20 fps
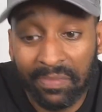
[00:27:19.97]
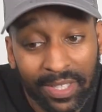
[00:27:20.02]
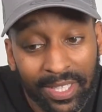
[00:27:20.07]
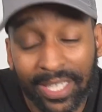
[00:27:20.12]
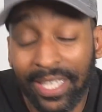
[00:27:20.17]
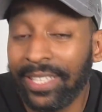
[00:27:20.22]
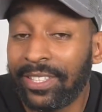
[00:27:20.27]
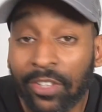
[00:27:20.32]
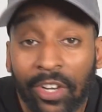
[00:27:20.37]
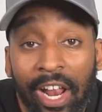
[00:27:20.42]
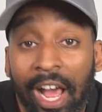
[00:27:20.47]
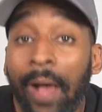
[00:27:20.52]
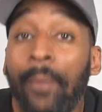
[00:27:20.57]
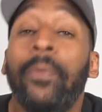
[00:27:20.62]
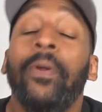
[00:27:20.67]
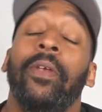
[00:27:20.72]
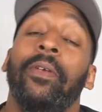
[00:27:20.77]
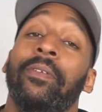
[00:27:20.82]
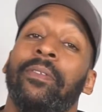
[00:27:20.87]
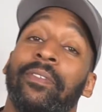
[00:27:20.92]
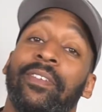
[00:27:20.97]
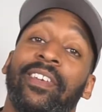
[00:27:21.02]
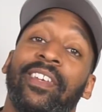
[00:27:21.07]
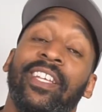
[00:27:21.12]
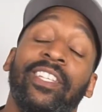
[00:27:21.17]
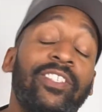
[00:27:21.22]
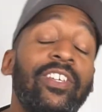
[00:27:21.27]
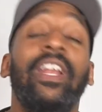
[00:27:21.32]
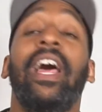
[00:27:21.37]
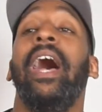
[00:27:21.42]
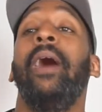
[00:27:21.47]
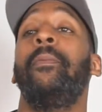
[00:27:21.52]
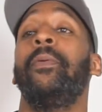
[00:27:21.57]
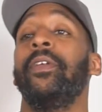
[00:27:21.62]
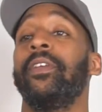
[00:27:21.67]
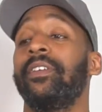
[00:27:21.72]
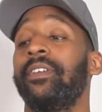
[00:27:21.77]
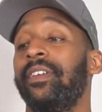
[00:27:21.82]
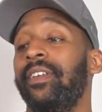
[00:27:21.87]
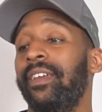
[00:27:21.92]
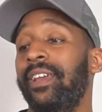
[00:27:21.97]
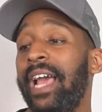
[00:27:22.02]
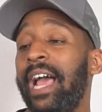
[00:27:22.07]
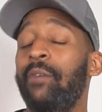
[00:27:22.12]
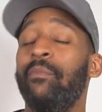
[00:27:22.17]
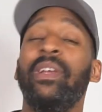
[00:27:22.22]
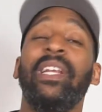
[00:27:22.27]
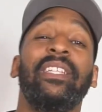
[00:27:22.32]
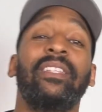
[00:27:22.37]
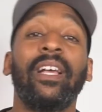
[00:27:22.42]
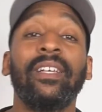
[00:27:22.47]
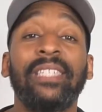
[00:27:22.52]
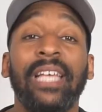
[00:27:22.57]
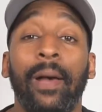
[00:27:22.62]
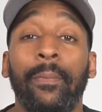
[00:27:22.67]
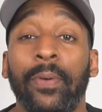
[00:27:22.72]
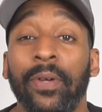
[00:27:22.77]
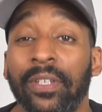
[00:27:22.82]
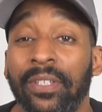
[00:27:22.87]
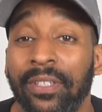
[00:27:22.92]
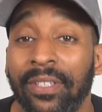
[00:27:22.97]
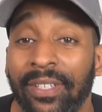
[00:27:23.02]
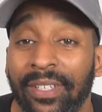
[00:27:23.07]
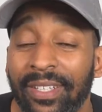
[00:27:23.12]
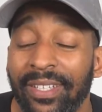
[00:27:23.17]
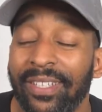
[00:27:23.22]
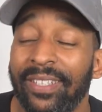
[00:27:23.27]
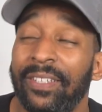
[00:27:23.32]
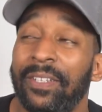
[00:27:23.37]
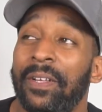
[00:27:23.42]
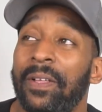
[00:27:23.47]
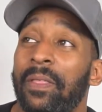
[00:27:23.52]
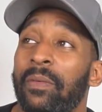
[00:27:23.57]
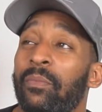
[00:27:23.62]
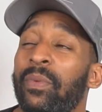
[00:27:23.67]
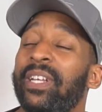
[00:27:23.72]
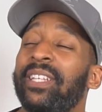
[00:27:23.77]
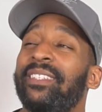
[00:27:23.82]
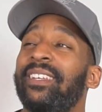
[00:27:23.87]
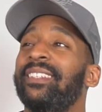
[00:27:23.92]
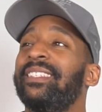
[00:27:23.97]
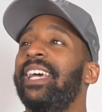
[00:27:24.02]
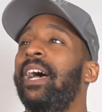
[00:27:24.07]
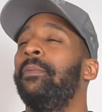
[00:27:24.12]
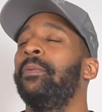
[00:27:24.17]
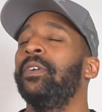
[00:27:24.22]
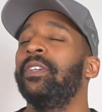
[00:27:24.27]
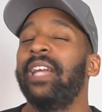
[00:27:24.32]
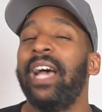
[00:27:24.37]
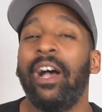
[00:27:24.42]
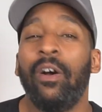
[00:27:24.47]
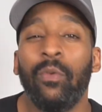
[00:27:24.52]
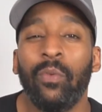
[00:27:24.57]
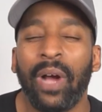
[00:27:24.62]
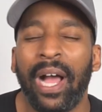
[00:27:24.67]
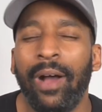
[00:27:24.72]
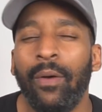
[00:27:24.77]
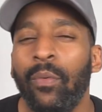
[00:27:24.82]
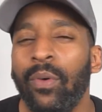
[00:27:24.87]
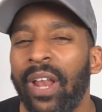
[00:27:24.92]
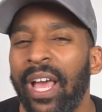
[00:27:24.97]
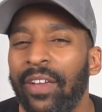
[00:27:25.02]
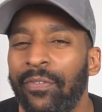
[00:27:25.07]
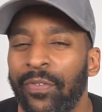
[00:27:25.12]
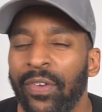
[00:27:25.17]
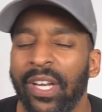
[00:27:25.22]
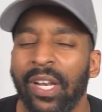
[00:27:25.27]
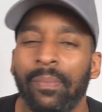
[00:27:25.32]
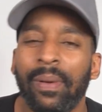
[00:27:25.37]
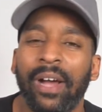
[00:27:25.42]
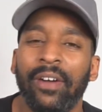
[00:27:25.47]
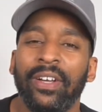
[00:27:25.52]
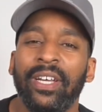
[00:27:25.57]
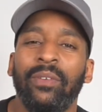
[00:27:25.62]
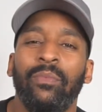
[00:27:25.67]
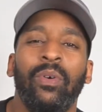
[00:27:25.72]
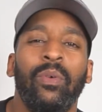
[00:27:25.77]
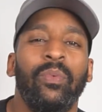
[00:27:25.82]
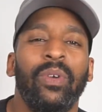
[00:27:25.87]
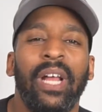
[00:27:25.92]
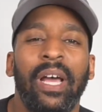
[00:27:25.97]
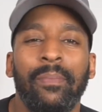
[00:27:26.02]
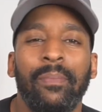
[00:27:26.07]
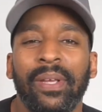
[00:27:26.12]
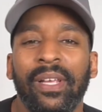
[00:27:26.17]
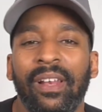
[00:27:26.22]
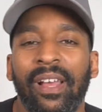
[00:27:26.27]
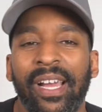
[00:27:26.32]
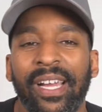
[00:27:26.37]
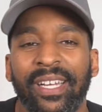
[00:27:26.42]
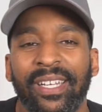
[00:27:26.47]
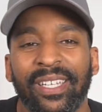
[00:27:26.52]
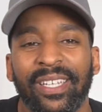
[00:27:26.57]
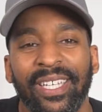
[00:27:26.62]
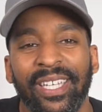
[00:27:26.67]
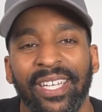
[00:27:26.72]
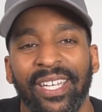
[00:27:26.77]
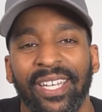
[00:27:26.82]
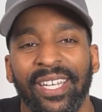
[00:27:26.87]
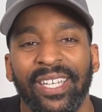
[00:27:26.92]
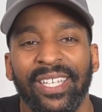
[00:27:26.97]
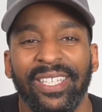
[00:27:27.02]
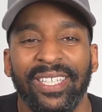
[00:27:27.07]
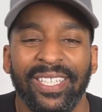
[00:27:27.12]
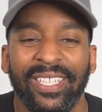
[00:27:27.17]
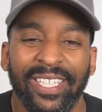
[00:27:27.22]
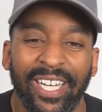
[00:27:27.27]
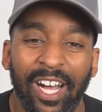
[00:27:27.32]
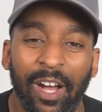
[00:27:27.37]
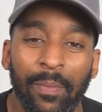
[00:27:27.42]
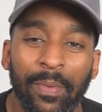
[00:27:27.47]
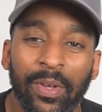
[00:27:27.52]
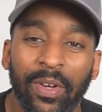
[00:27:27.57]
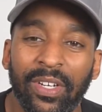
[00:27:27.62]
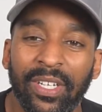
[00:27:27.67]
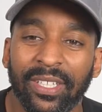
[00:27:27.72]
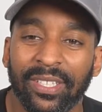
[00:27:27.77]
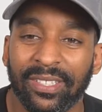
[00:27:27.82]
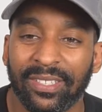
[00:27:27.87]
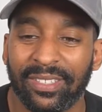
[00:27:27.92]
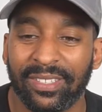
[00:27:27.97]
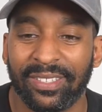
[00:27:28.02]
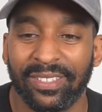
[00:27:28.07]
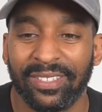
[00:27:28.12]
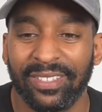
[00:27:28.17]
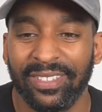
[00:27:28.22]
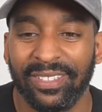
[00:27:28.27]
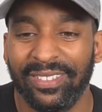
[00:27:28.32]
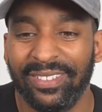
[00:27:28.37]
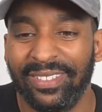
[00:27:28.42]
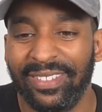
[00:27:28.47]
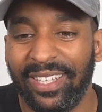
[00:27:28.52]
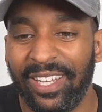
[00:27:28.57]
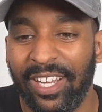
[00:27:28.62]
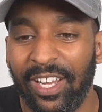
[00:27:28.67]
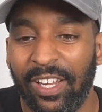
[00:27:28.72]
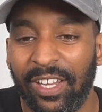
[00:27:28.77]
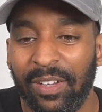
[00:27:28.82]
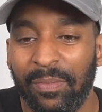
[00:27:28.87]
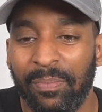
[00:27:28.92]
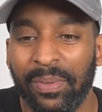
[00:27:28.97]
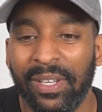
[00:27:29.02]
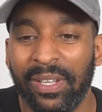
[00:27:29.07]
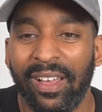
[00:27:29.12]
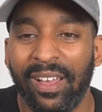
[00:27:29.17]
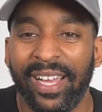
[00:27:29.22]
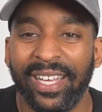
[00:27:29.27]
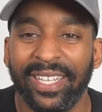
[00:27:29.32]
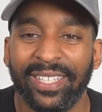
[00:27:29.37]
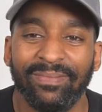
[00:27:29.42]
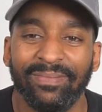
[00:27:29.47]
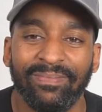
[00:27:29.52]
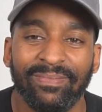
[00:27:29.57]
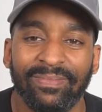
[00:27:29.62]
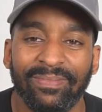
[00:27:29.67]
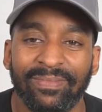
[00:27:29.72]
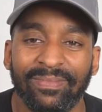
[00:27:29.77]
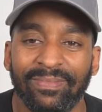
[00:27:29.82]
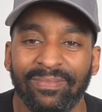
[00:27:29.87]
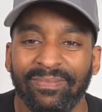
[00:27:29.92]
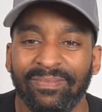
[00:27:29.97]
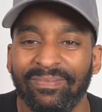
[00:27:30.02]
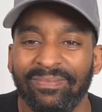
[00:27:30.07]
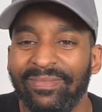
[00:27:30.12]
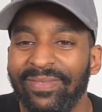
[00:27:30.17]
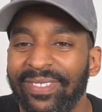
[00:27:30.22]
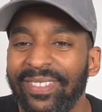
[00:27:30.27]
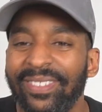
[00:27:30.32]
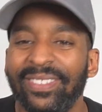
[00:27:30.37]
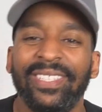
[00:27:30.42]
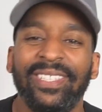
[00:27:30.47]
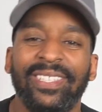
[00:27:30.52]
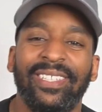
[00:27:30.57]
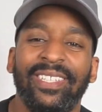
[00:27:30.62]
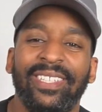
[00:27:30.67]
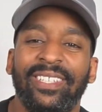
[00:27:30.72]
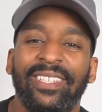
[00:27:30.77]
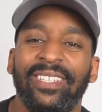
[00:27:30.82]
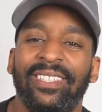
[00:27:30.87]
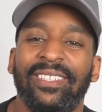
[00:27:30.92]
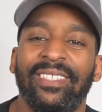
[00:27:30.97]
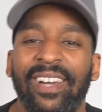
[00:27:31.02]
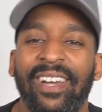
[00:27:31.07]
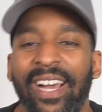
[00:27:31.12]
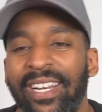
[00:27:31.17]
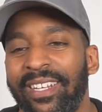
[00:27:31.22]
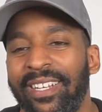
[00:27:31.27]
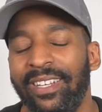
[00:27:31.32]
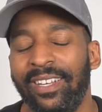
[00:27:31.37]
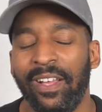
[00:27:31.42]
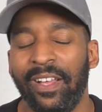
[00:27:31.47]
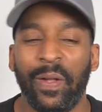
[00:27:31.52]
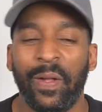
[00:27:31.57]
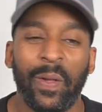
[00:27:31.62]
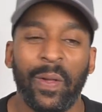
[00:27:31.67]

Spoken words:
it's going to happen. It's going to happen. And when it does happen, how will I feel about it? What would I be like? I'll be honest. I'll be like, it's kind of